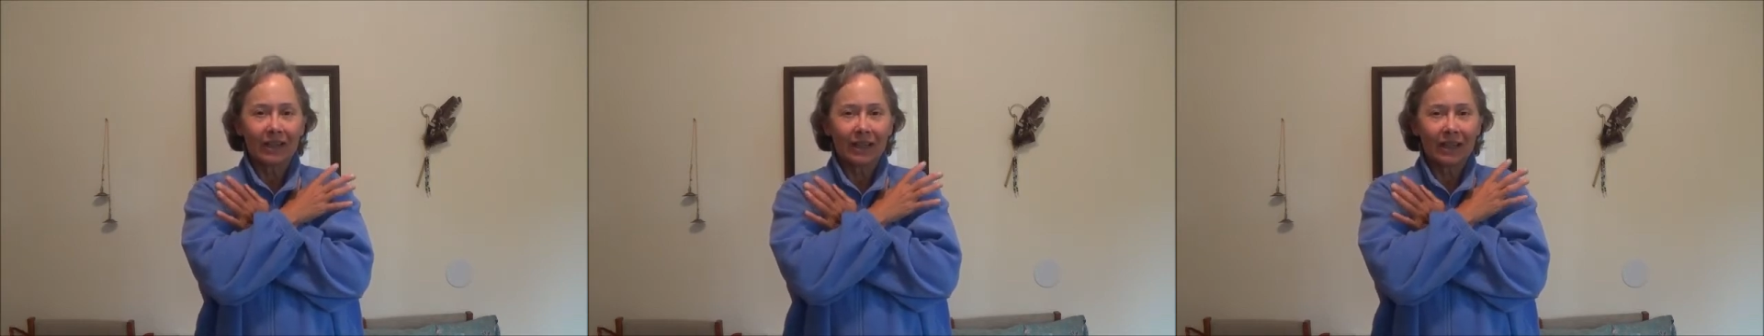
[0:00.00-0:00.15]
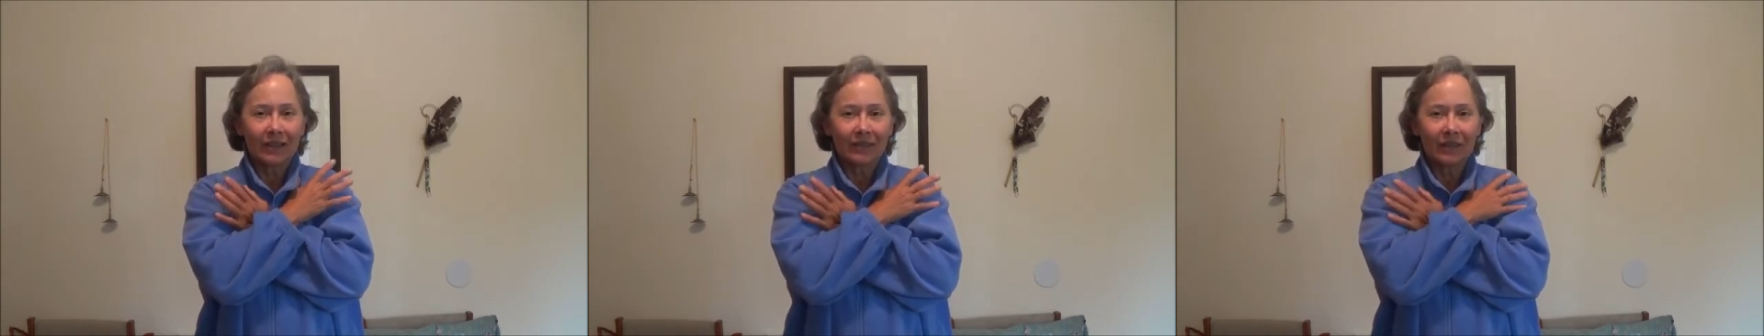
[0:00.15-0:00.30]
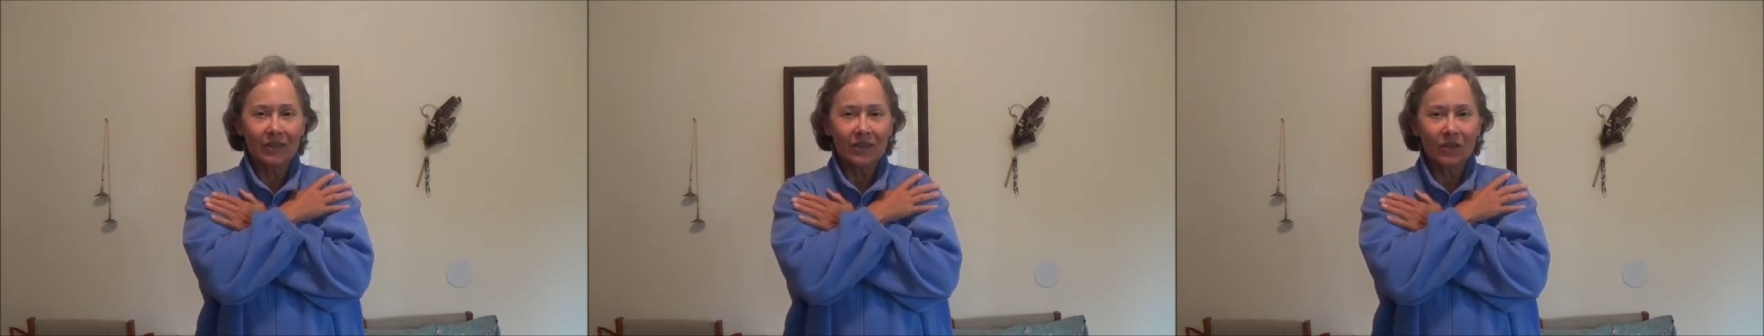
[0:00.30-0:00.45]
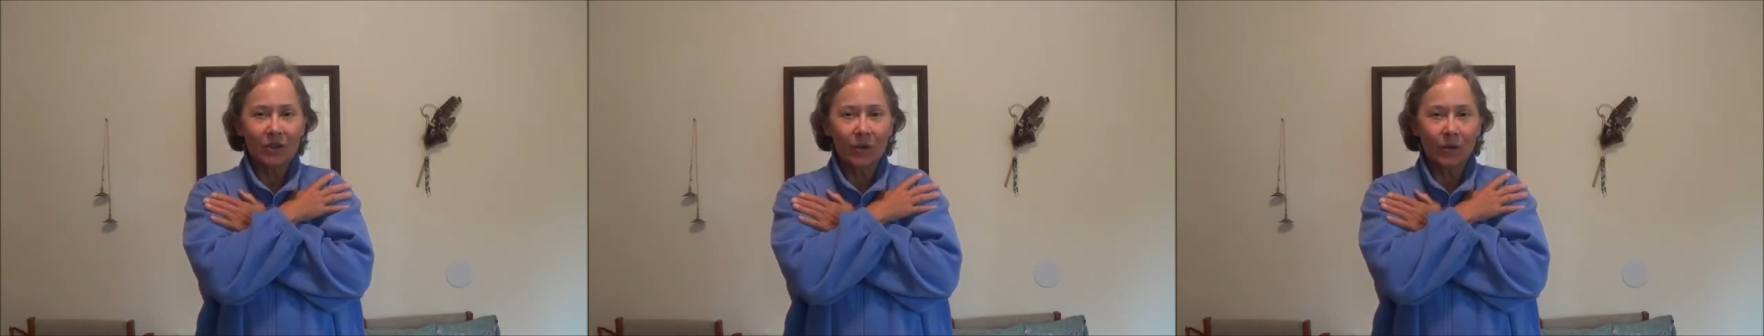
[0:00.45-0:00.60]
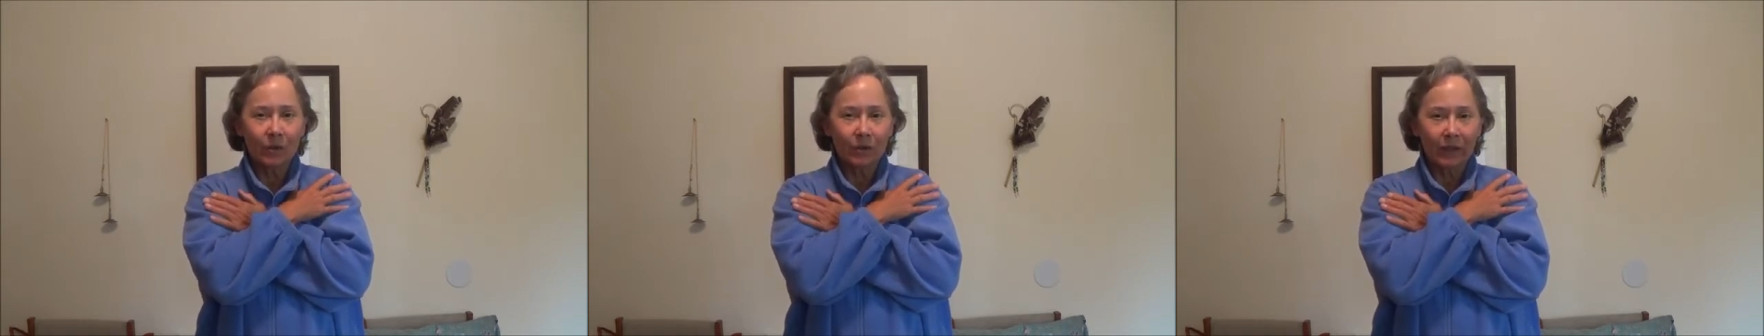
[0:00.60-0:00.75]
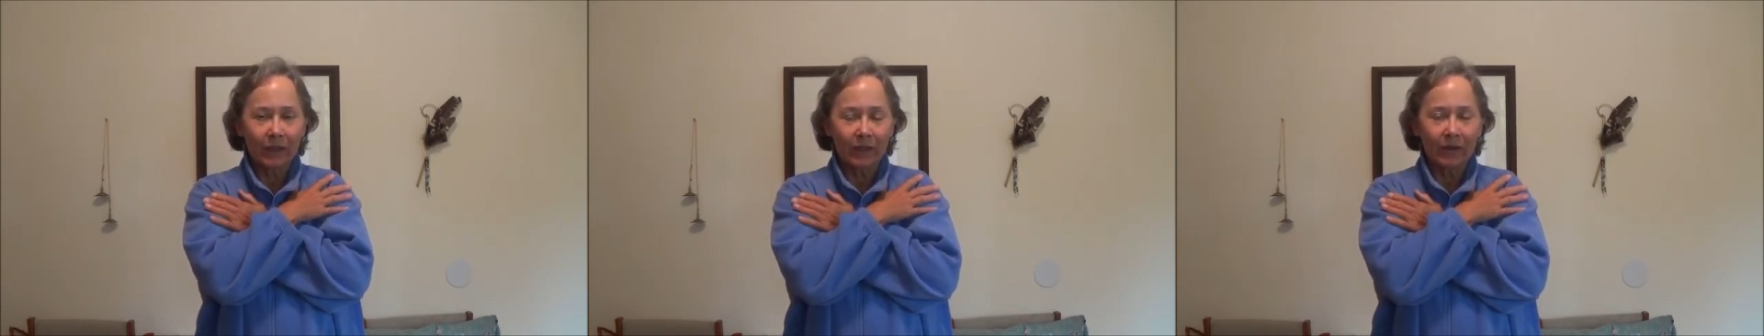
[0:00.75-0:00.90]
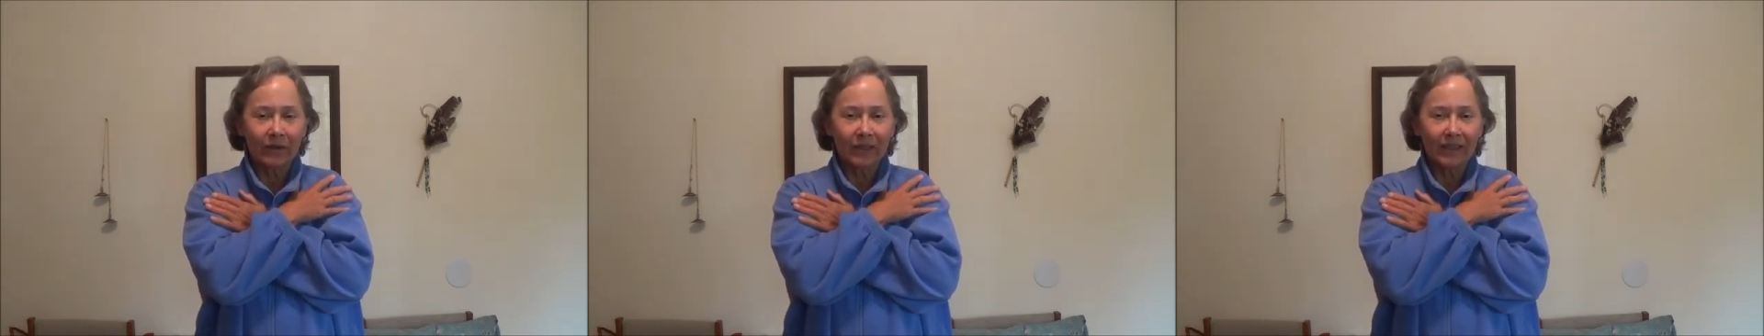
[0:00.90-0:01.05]
and this whole
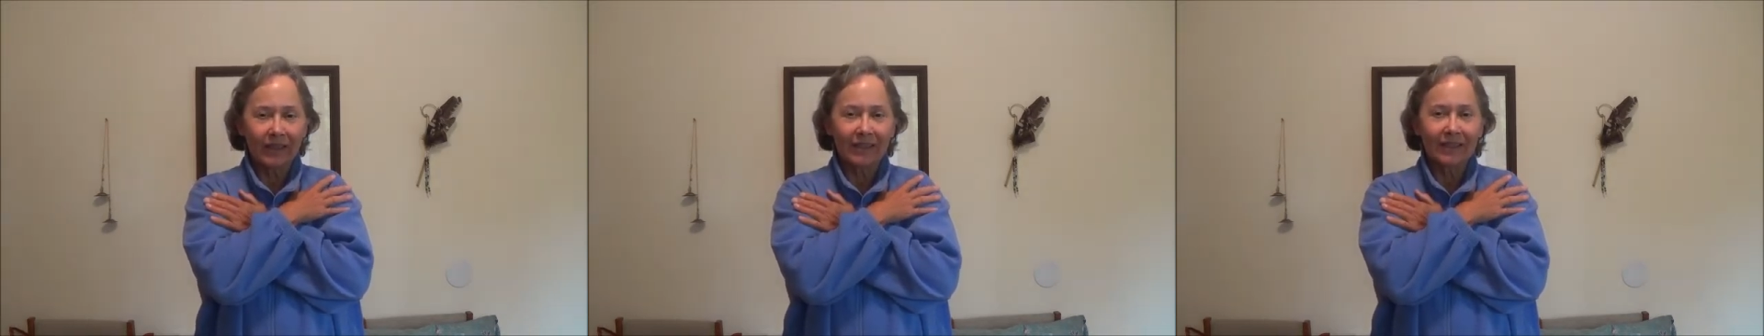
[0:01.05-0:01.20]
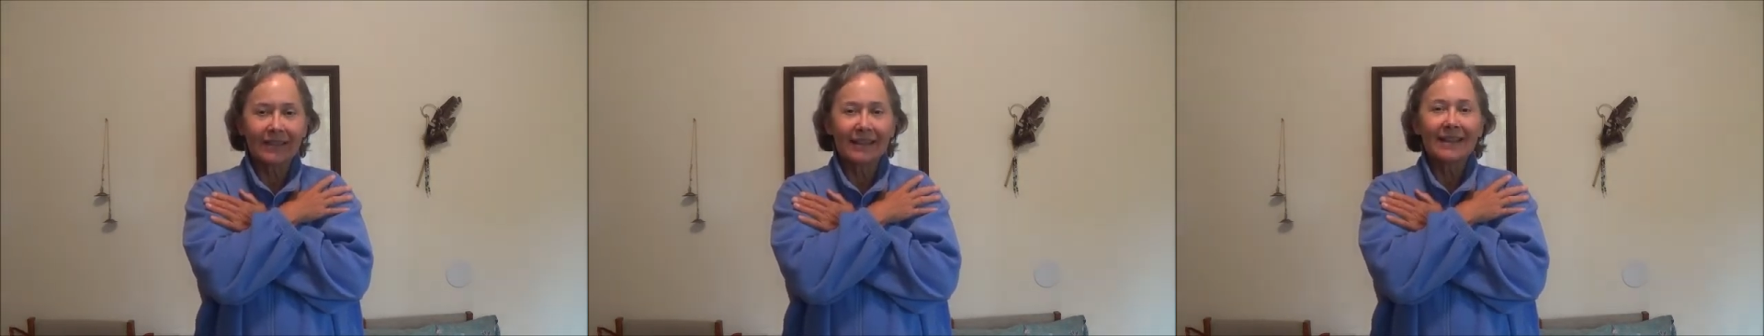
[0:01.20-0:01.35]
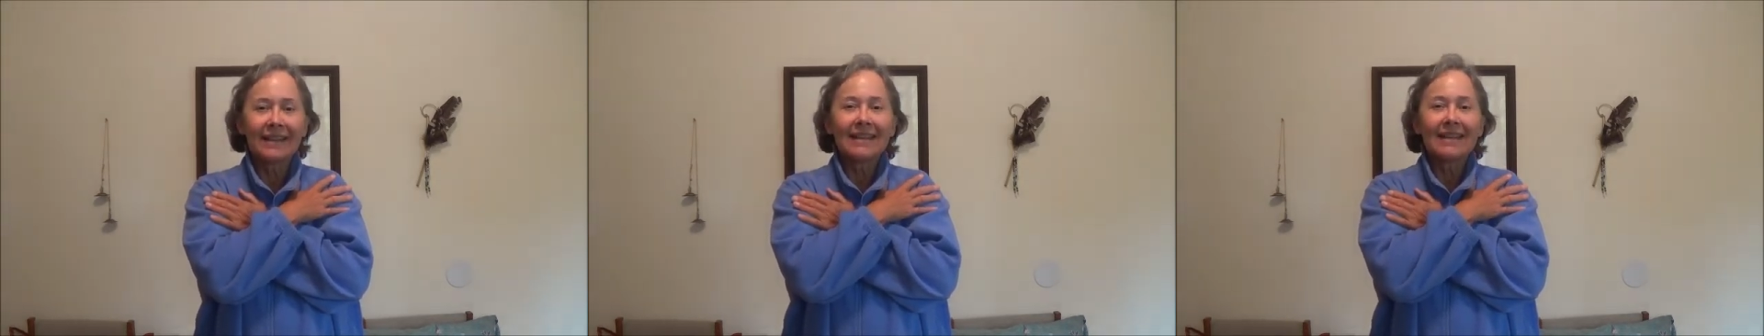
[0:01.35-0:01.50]
area